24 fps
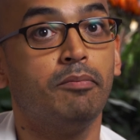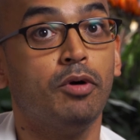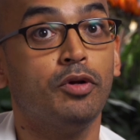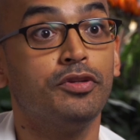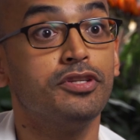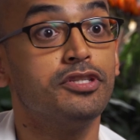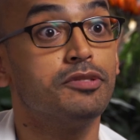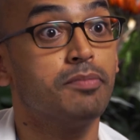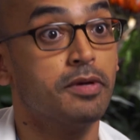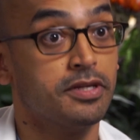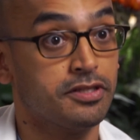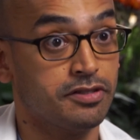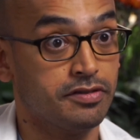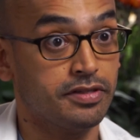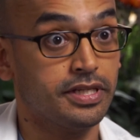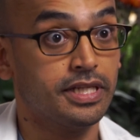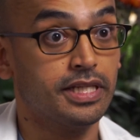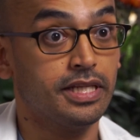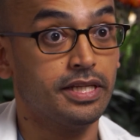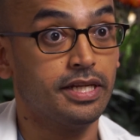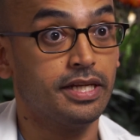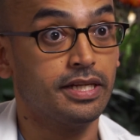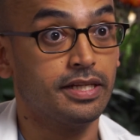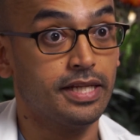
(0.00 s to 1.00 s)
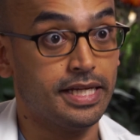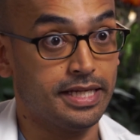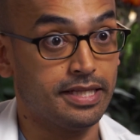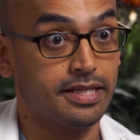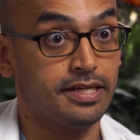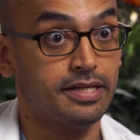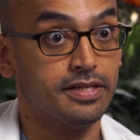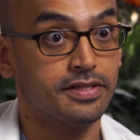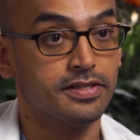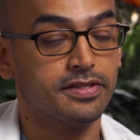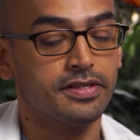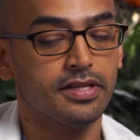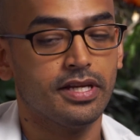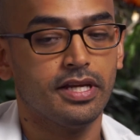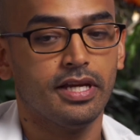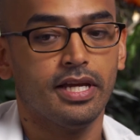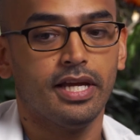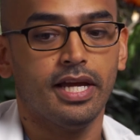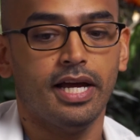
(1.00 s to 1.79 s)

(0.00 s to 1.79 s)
a multi-specialty clinic like this,